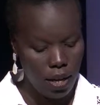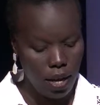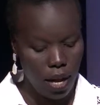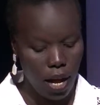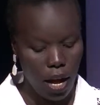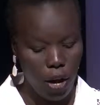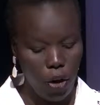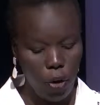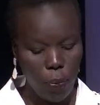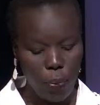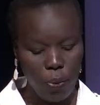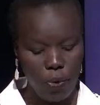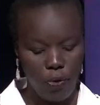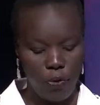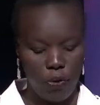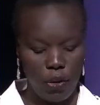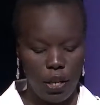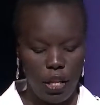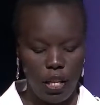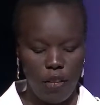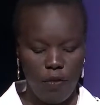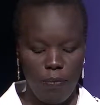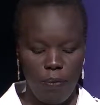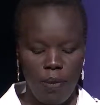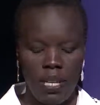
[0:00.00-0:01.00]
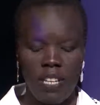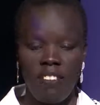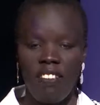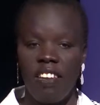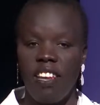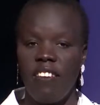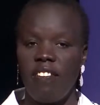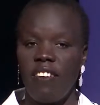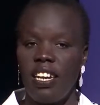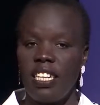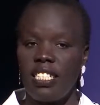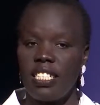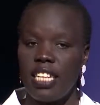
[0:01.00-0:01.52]
I hope you forgive me
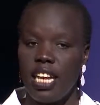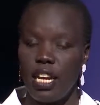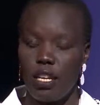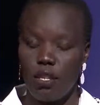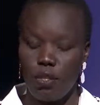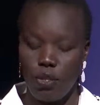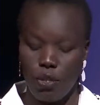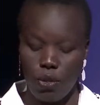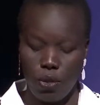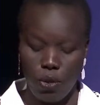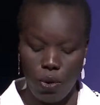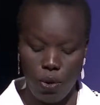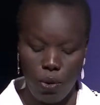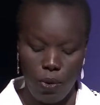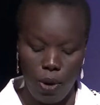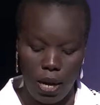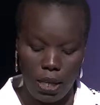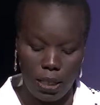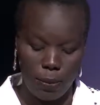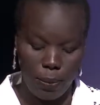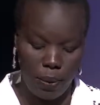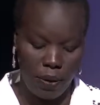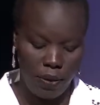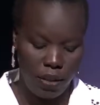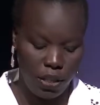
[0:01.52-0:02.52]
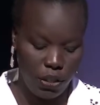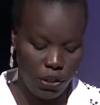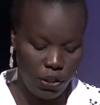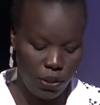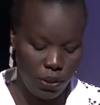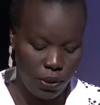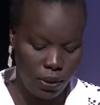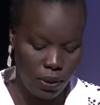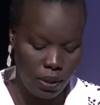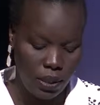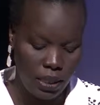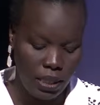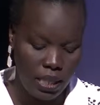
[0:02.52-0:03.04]
if I sound so
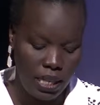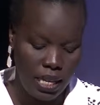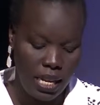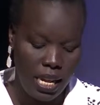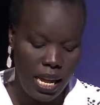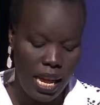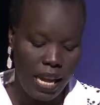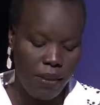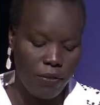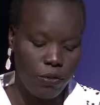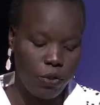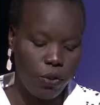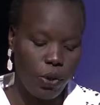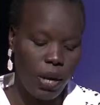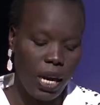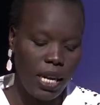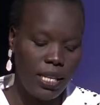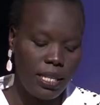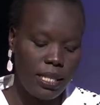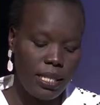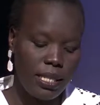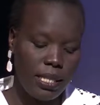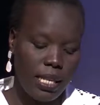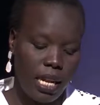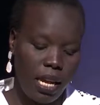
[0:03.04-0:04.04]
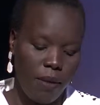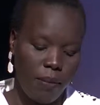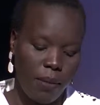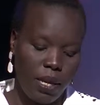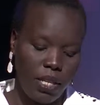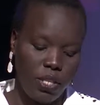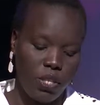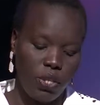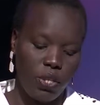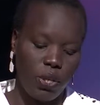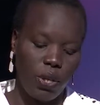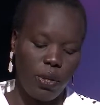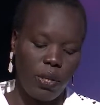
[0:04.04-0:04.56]
aspirational. I've tried to share my
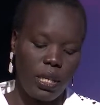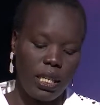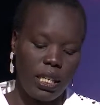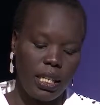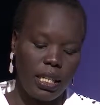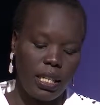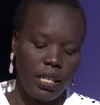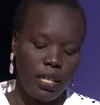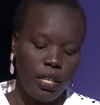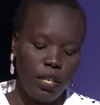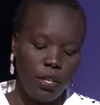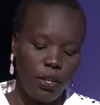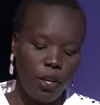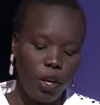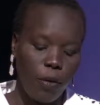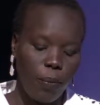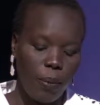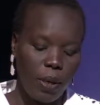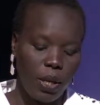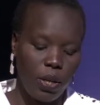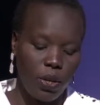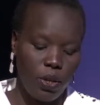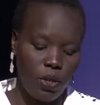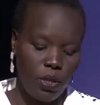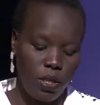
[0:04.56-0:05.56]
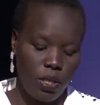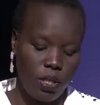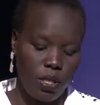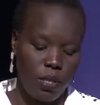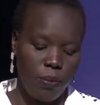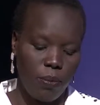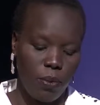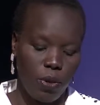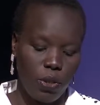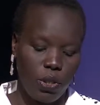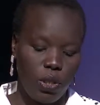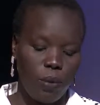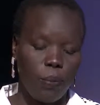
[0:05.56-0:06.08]
story, not because it's the
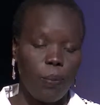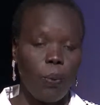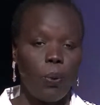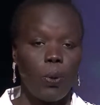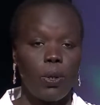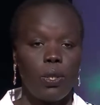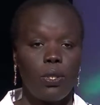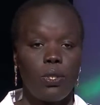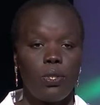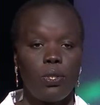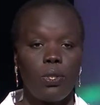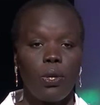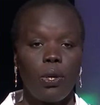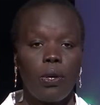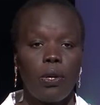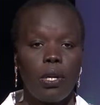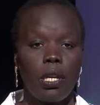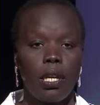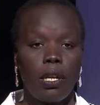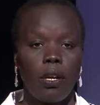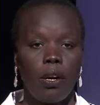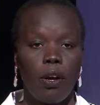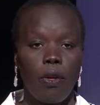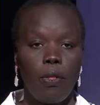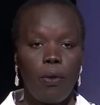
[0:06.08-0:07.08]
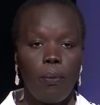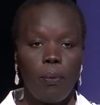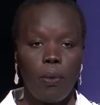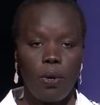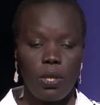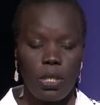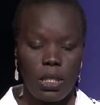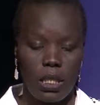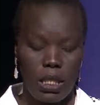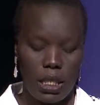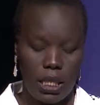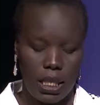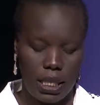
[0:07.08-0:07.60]
most important story or the
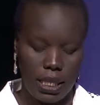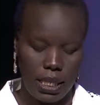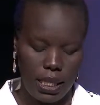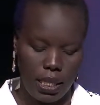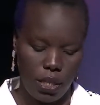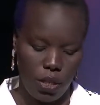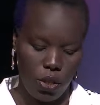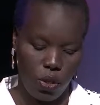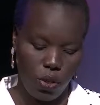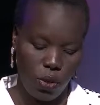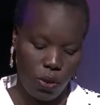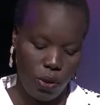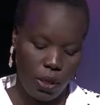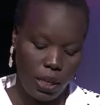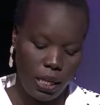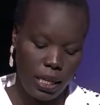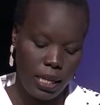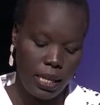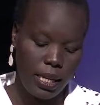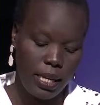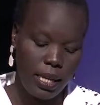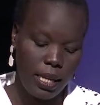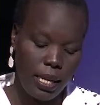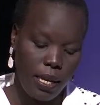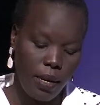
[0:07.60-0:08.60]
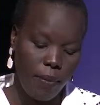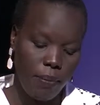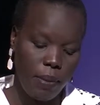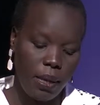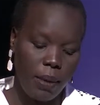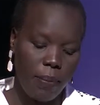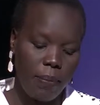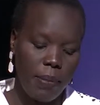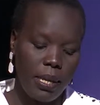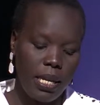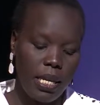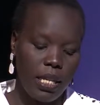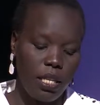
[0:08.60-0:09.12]
most interesting story, but
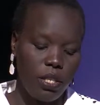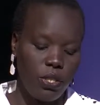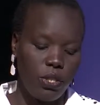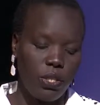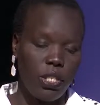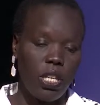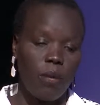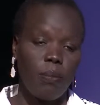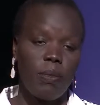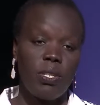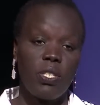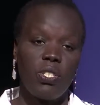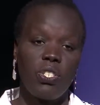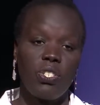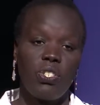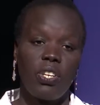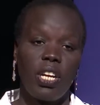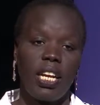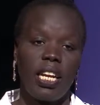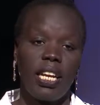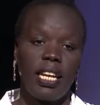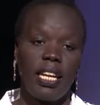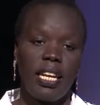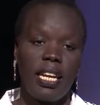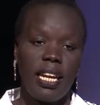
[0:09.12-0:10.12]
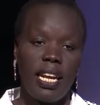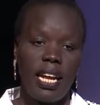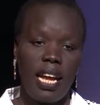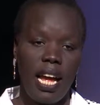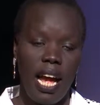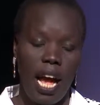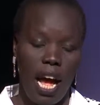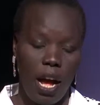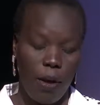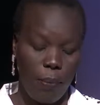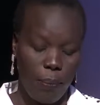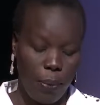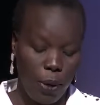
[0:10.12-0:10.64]
merely to demonstrate
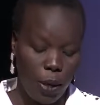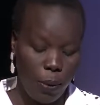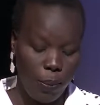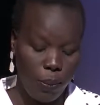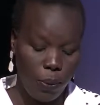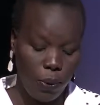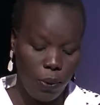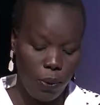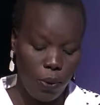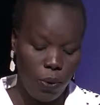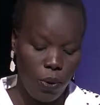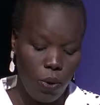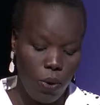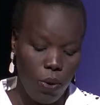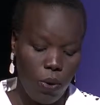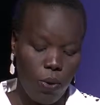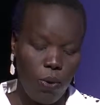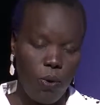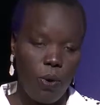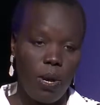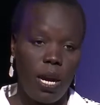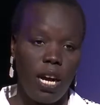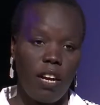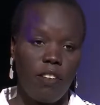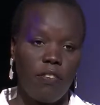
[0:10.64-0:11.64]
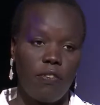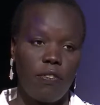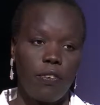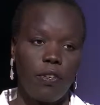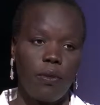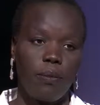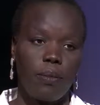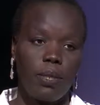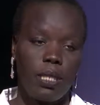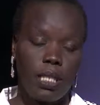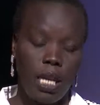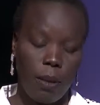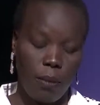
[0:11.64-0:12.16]
how people who come from
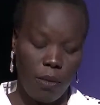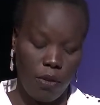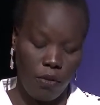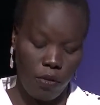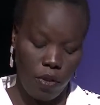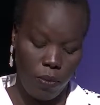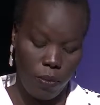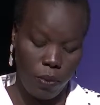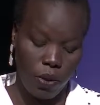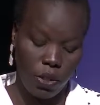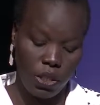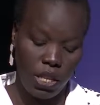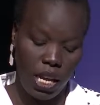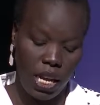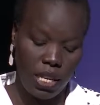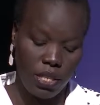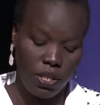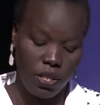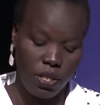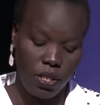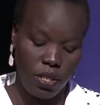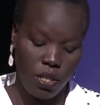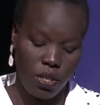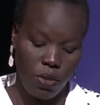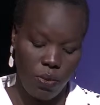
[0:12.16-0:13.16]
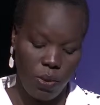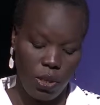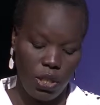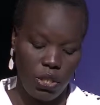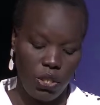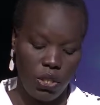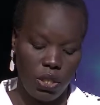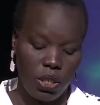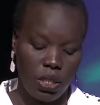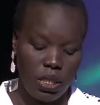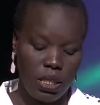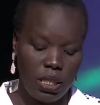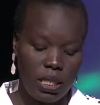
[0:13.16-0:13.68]
some of the most harshest
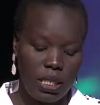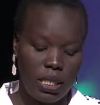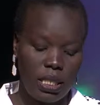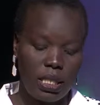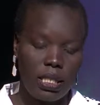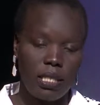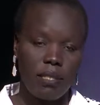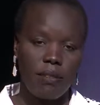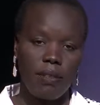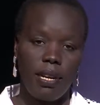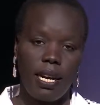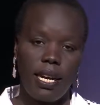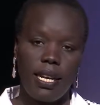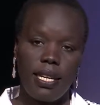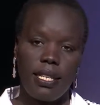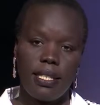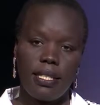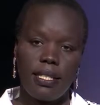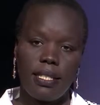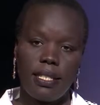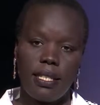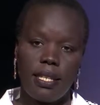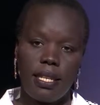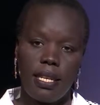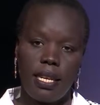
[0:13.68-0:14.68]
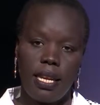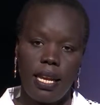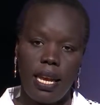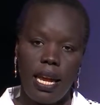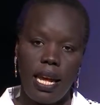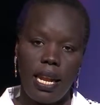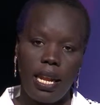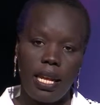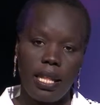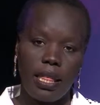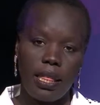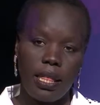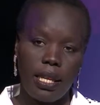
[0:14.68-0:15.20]
situations can rise. And
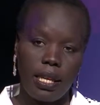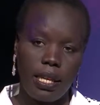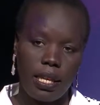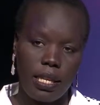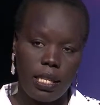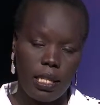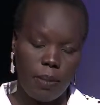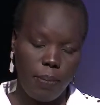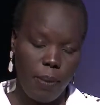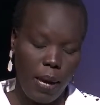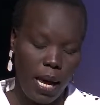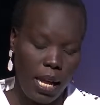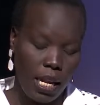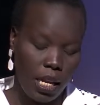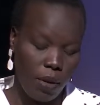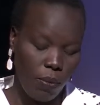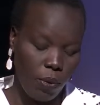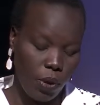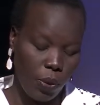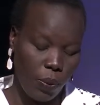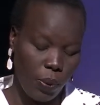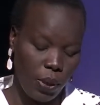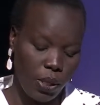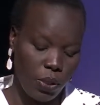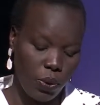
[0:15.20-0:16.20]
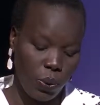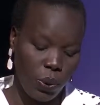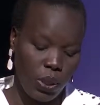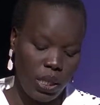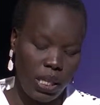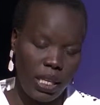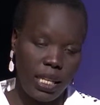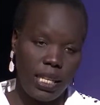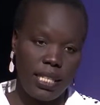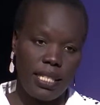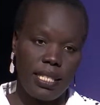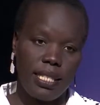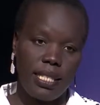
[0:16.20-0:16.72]
I think it's partly what we're doing
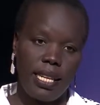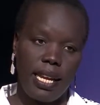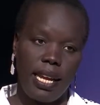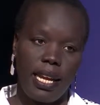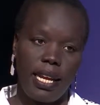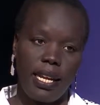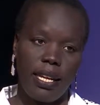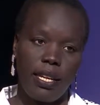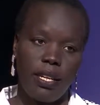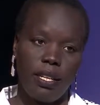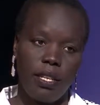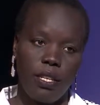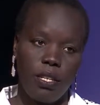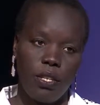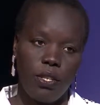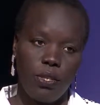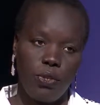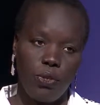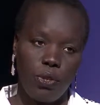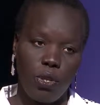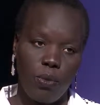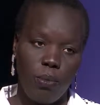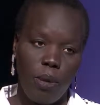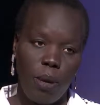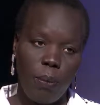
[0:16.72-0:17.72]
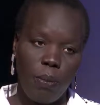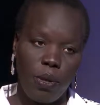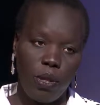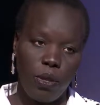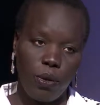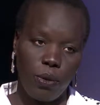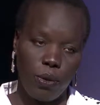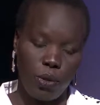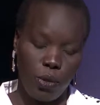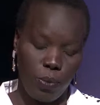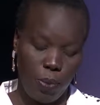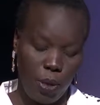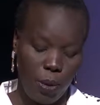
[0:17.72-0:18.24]
here today, to remember
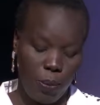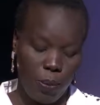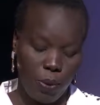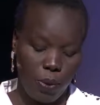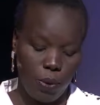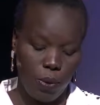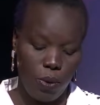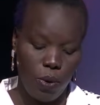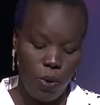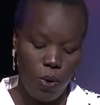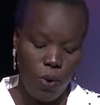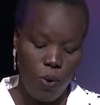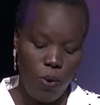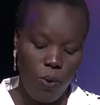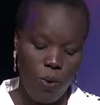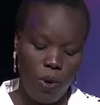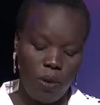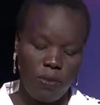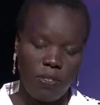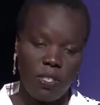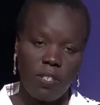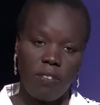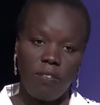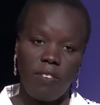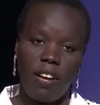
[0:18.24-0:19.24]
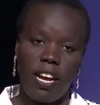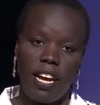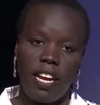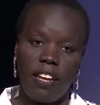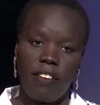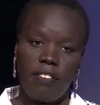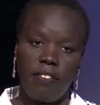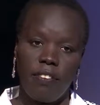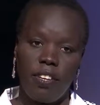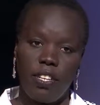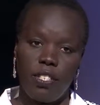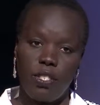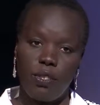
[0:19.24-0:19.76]
those people who have survived
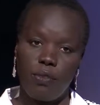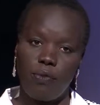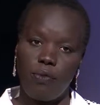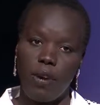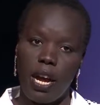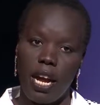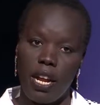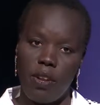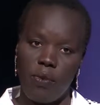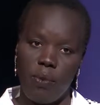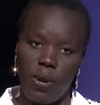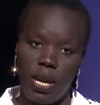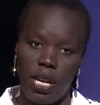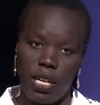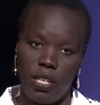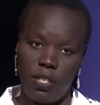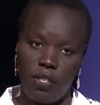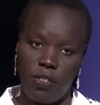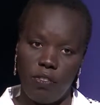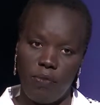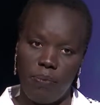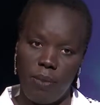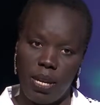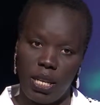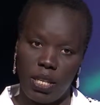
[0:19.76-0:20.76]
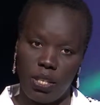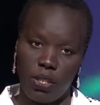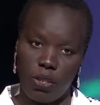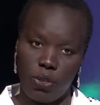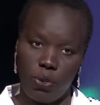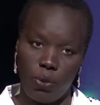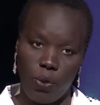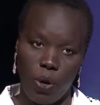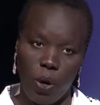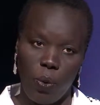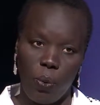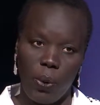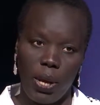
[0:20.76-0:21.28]
and to find ways of making
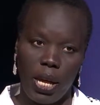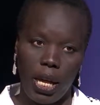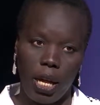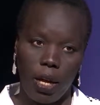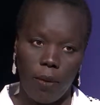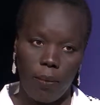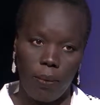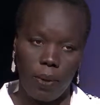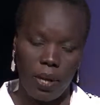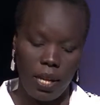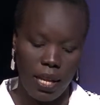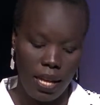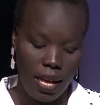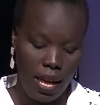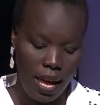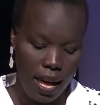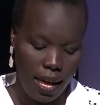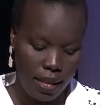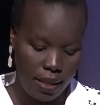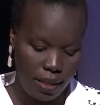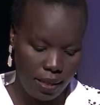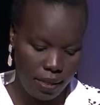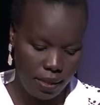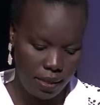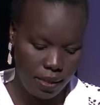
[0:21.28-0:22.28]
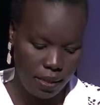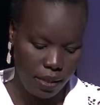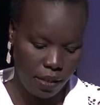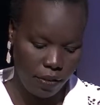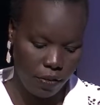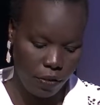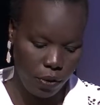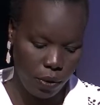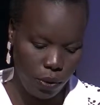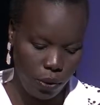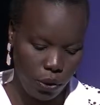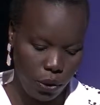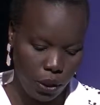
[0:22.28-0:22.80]
sure we help others in the
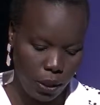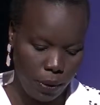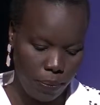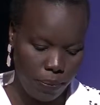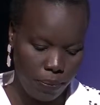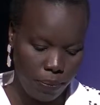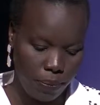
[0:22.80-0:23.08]
future.